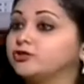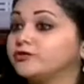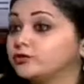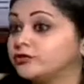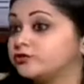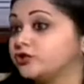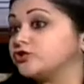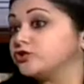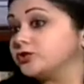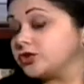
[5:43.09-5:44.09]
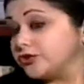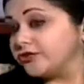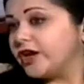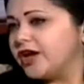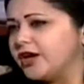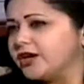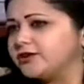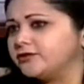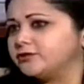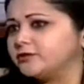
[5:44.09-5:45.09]
You also have construction workers
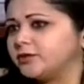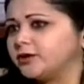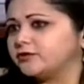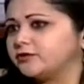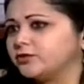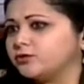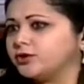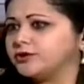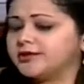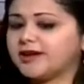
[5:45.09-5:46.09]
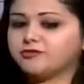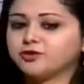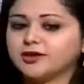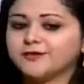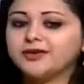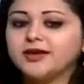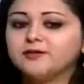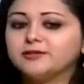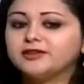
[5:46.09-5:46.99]
in different parts of the world and Africa.